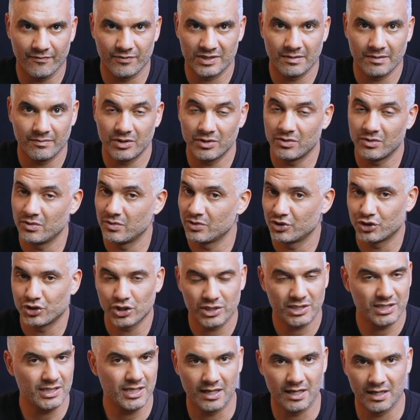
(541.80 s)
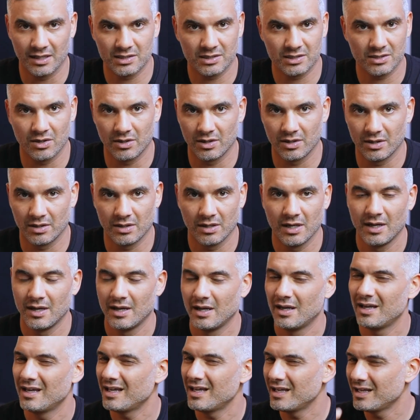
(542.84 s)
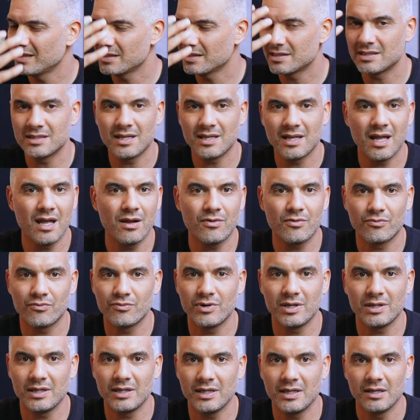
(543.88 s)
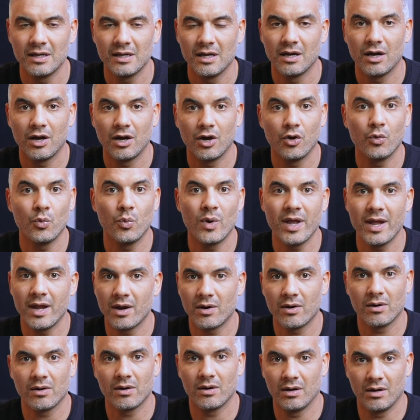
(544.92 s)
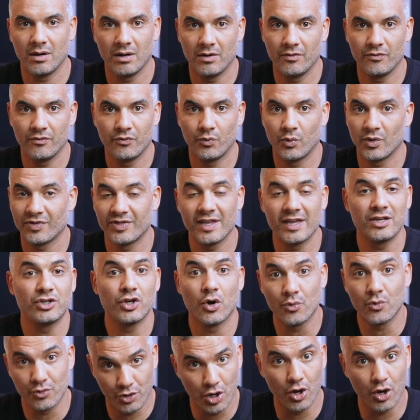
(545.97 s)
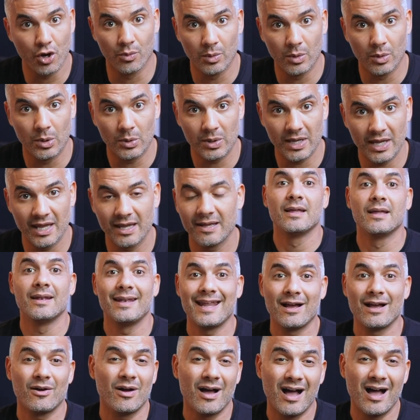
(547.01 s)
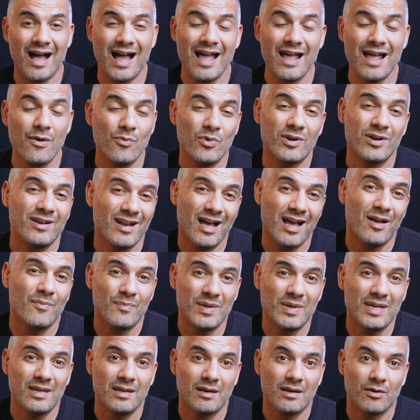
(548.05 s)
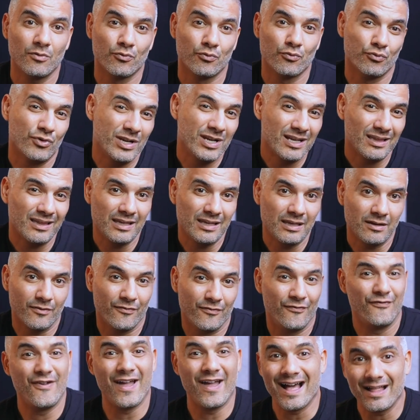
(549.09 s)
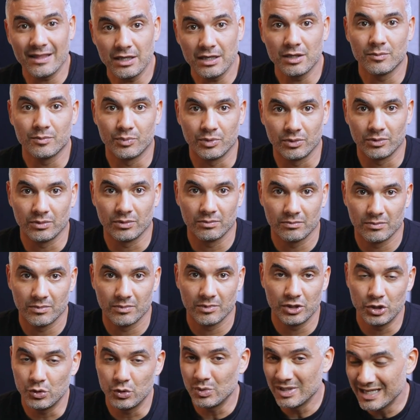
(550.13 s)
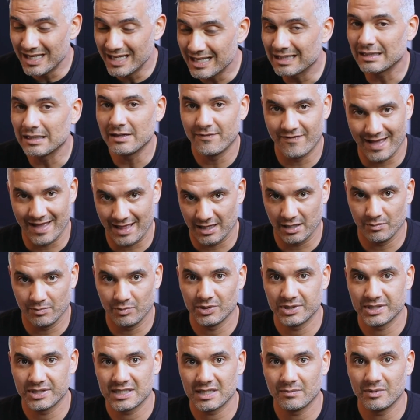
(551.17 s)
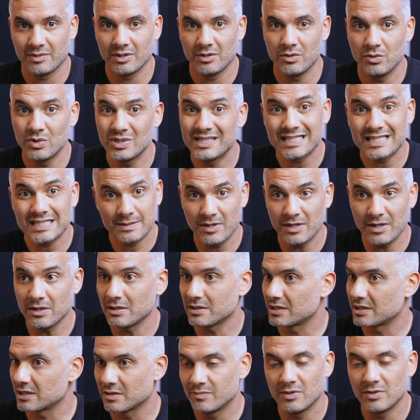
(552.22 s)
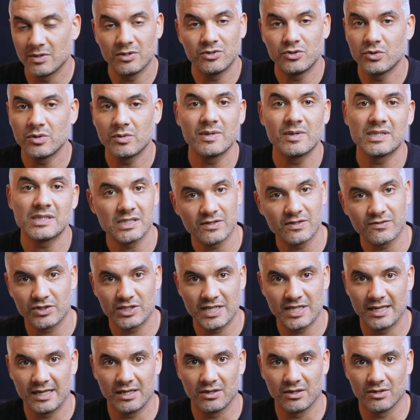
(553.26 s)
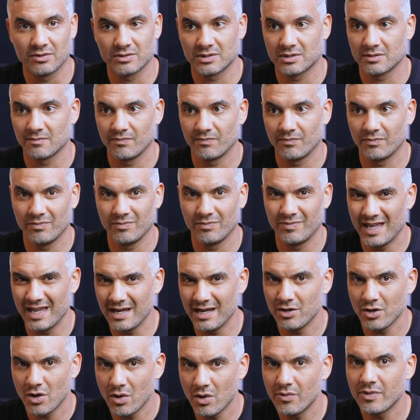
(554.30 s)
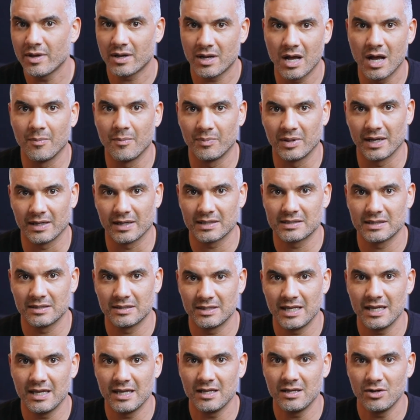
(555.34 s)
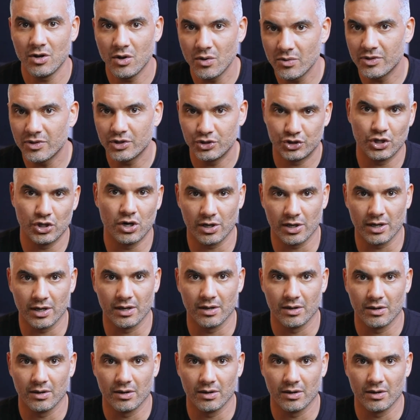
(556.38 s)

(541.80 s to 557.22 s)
somebody who's just getting started and is not really aware of what they don't know, okay? Now, I would not be really uniquely valuable to somebody whose experience has been doing business for 10 years. They know the complex, they know the jargon,